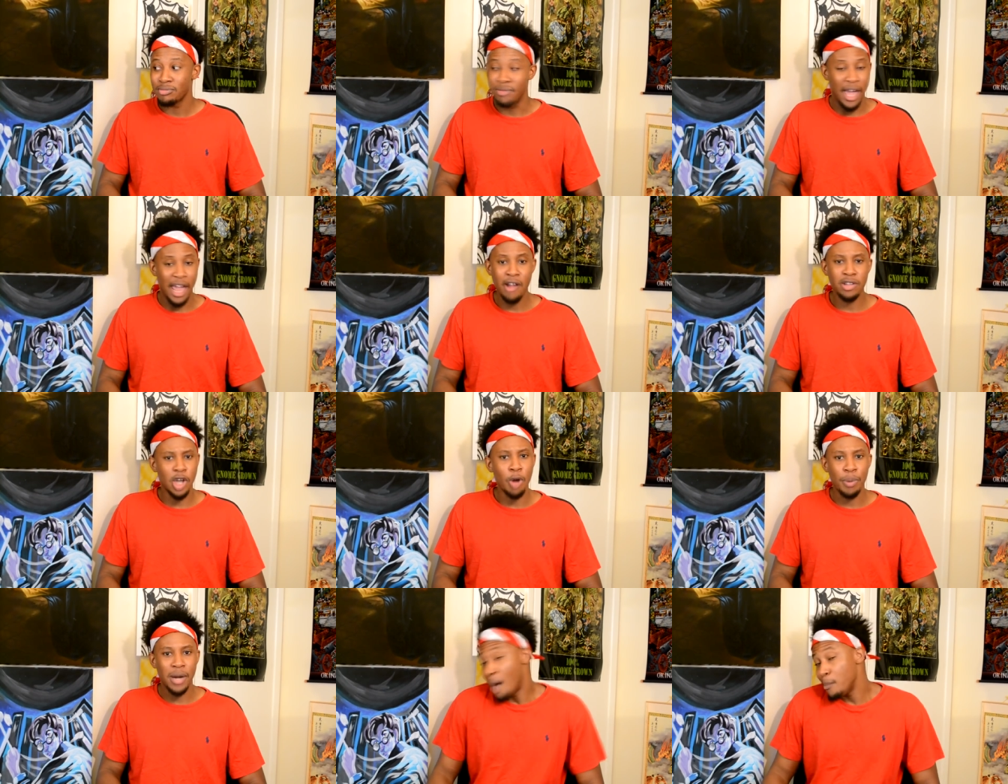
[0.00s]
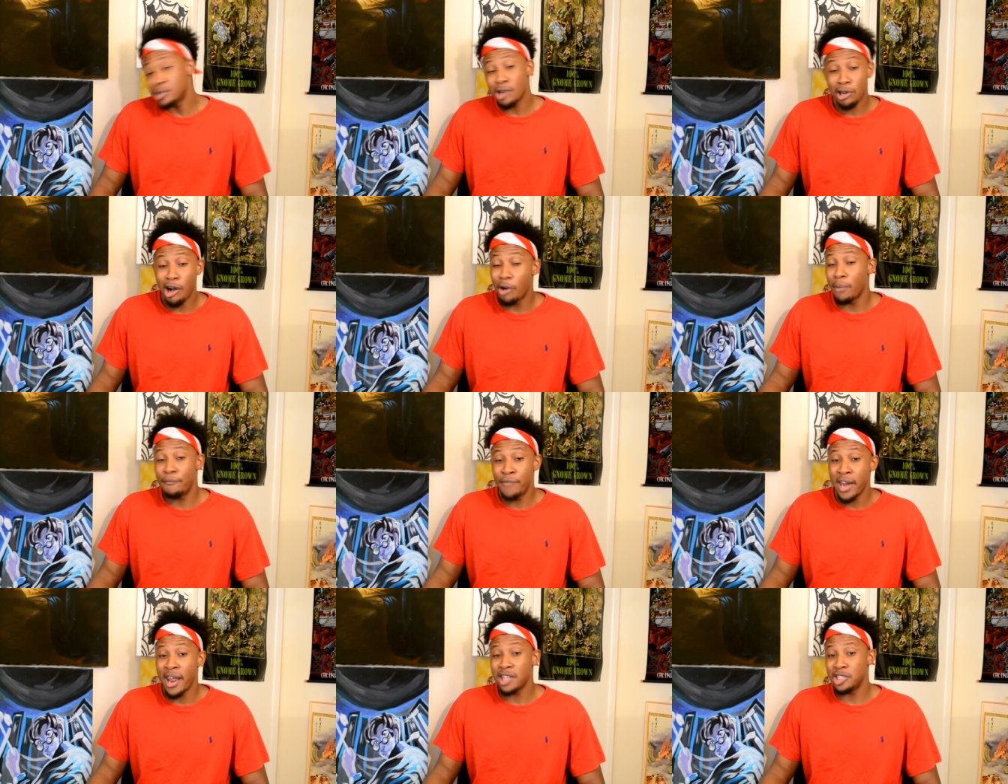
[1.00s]
the air is open. I'm gonna start calling him
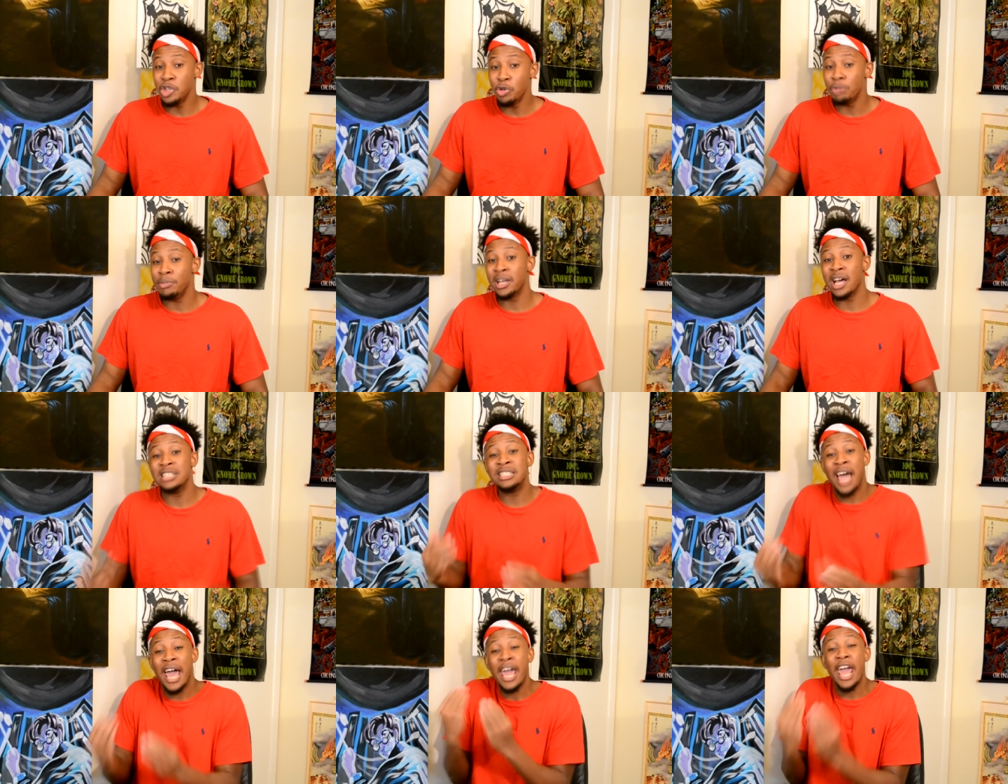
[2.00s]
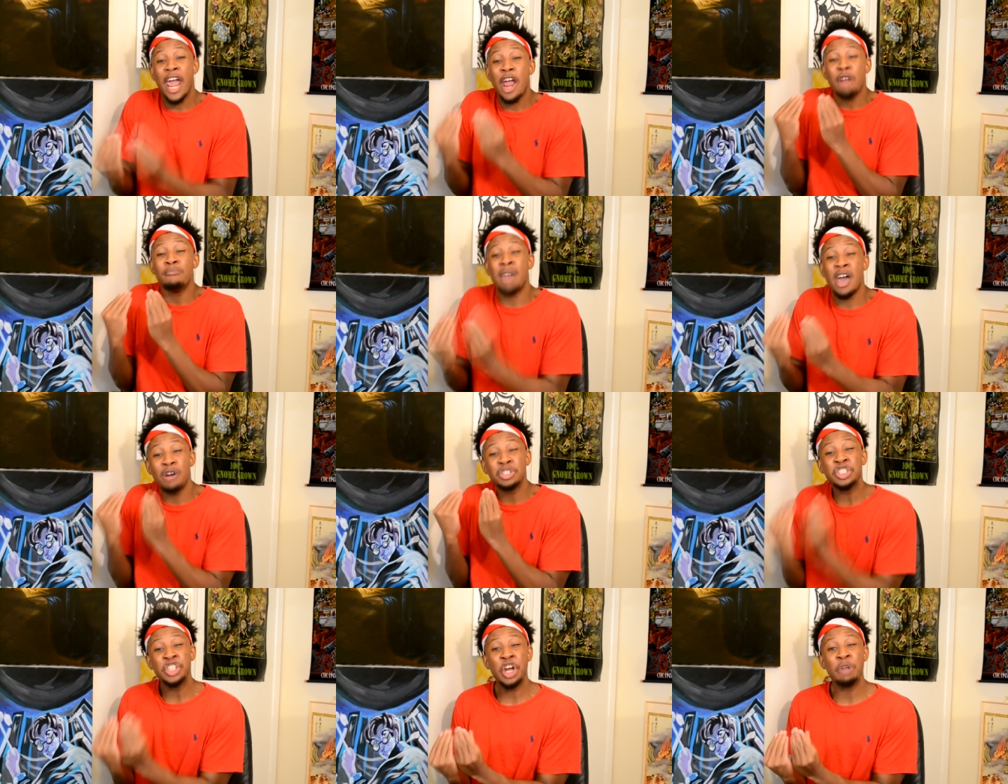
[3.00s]
FedEx Newton because that air mail
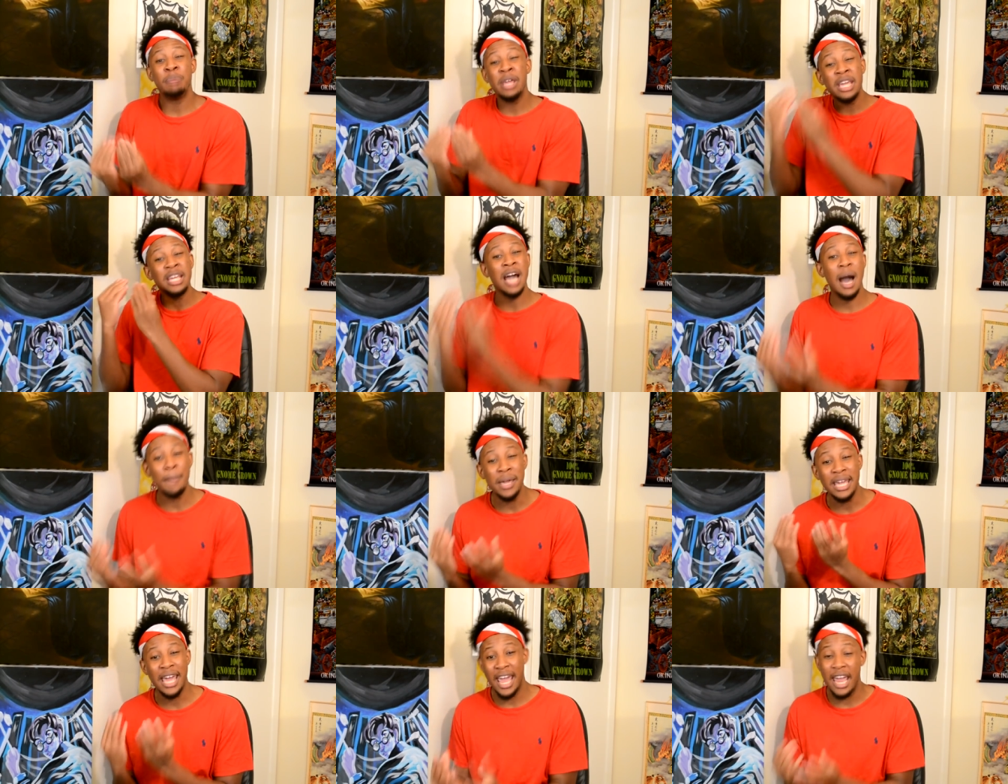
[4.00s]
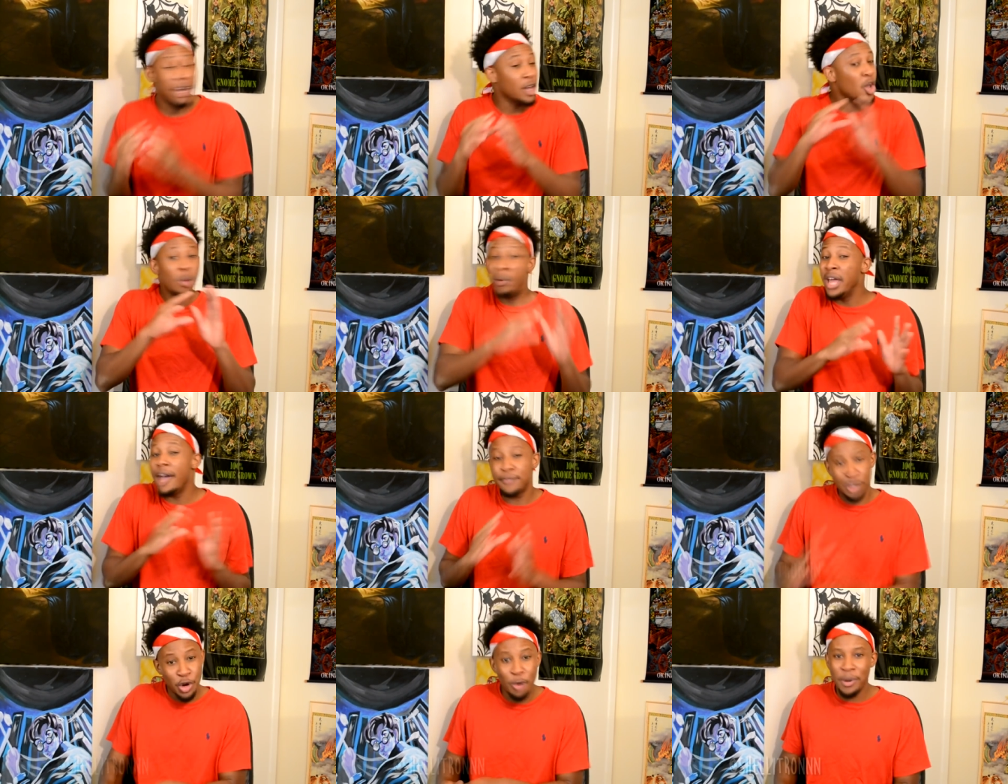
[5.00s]
should be coming in. We have too